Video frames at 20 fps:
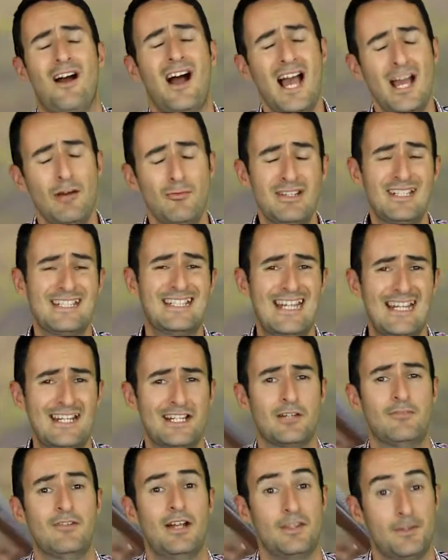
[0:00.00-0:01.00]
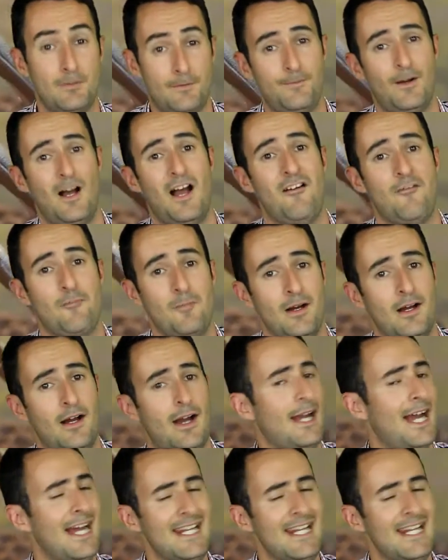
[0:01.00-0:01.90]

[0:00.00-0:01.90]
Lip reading: I was getting around the 5 mark.